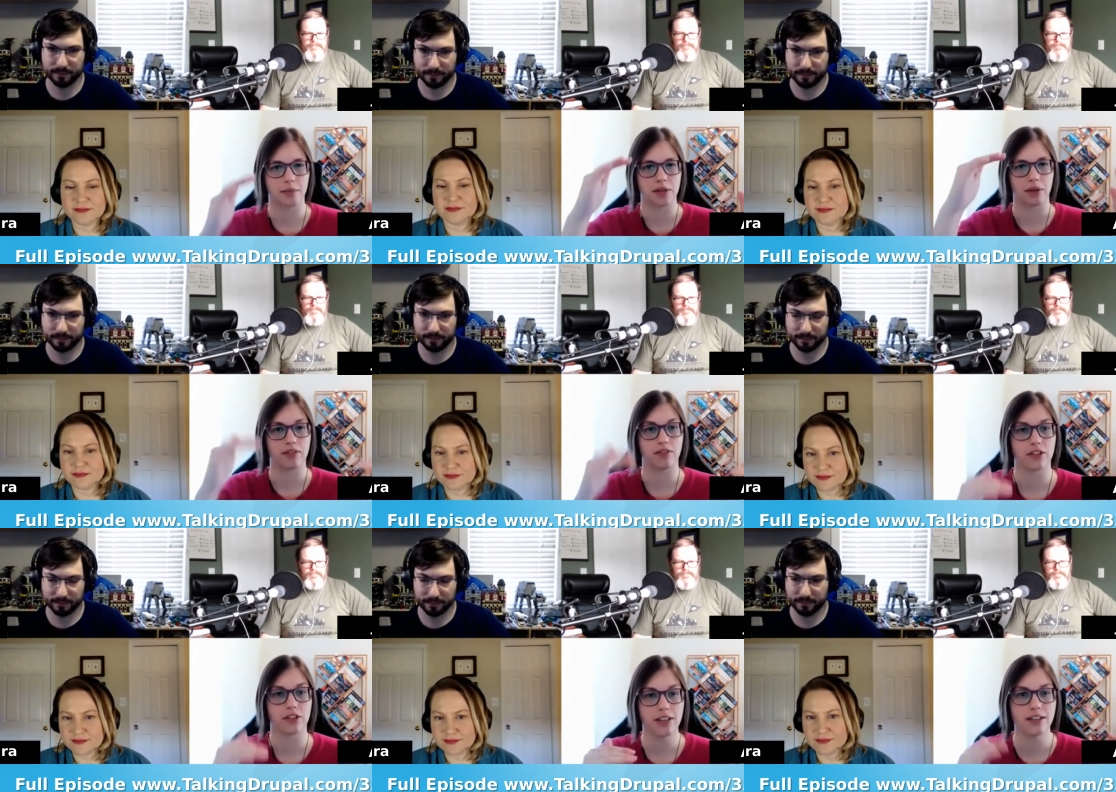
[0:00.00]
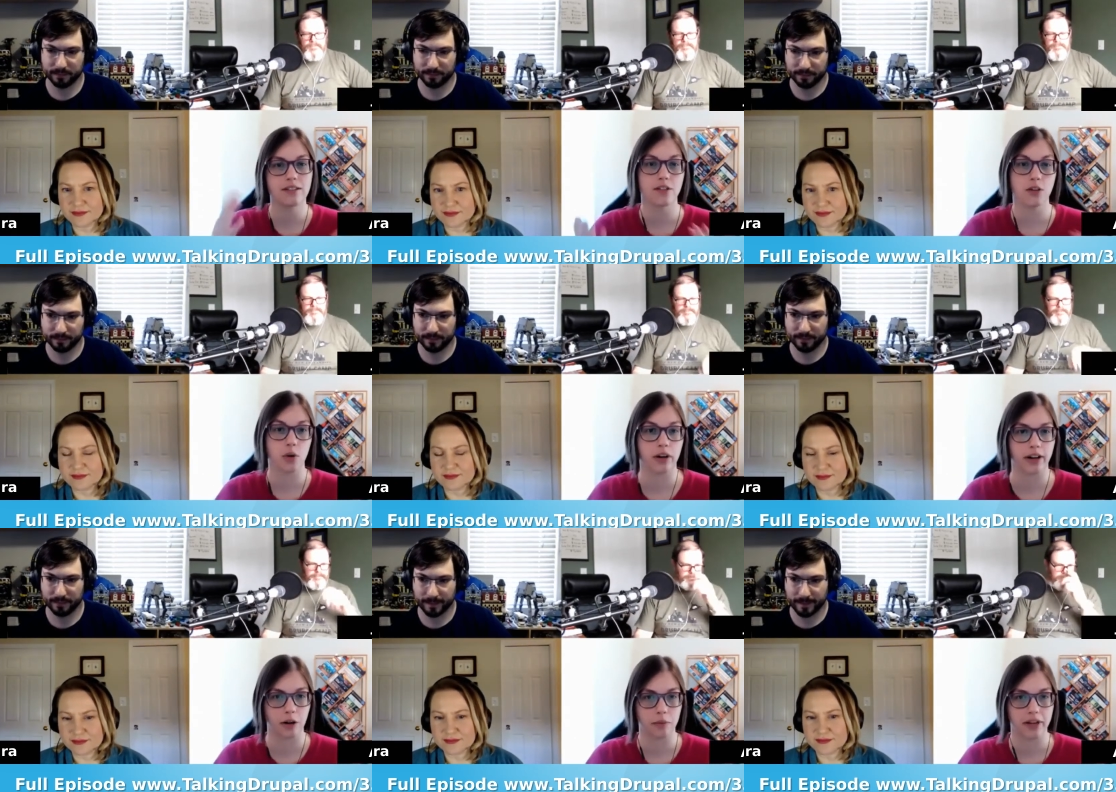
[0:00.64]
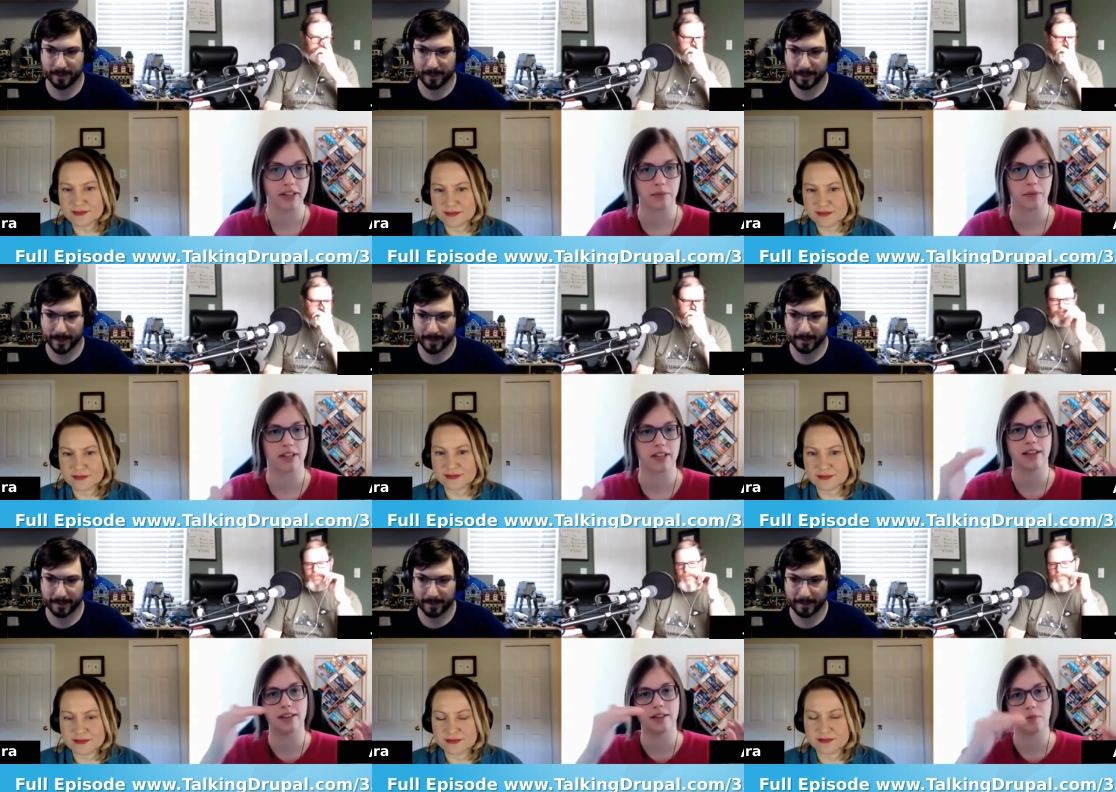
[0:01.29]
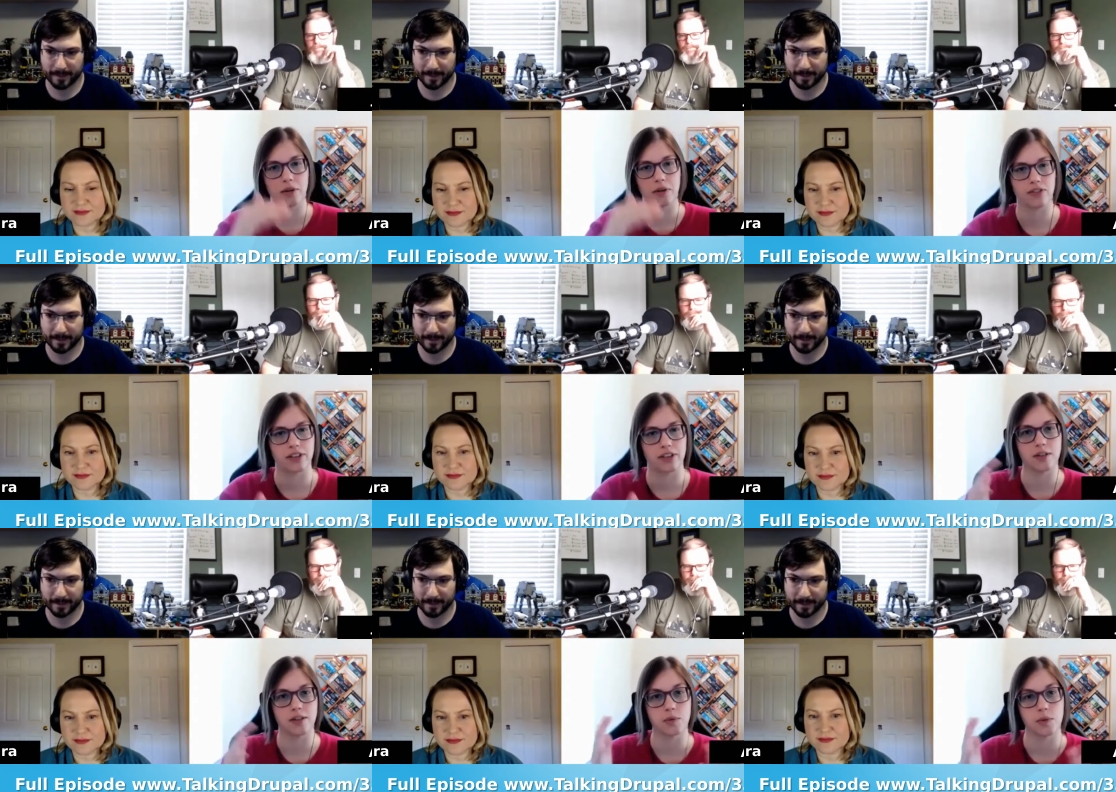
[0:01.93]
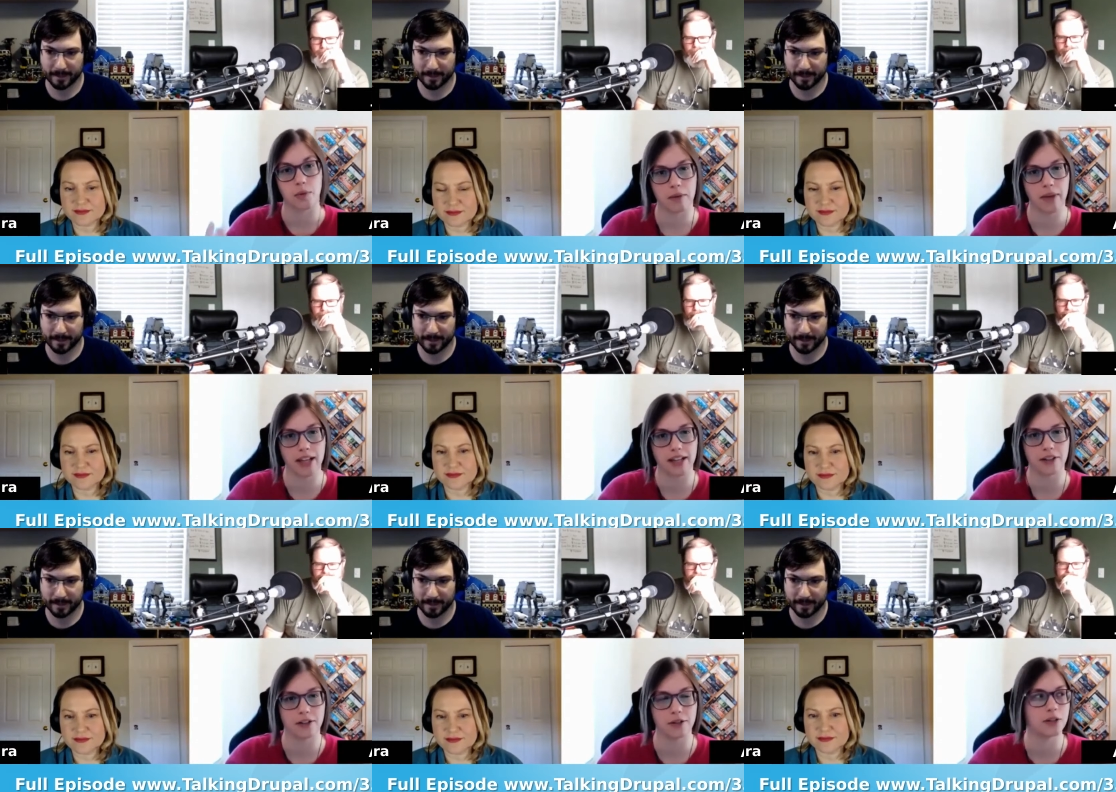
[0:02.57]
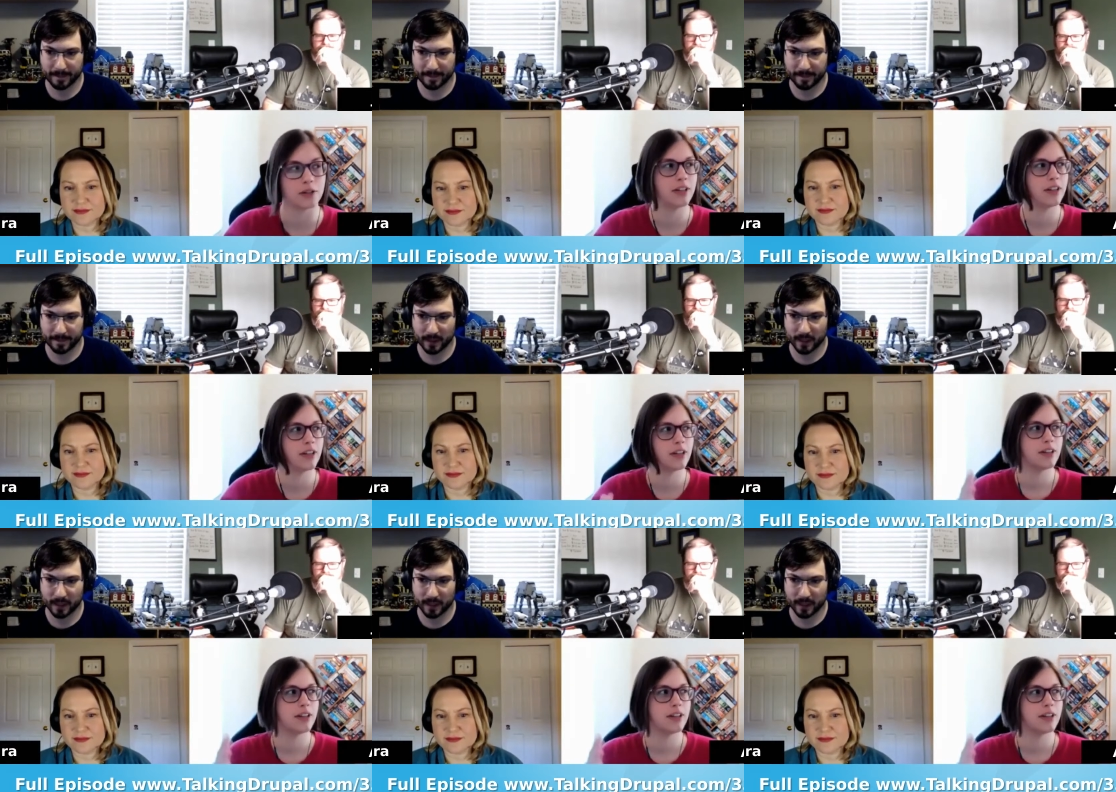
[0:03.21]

Speaker 1: I'm like, for these U R L based makes sense, but for these we want menu.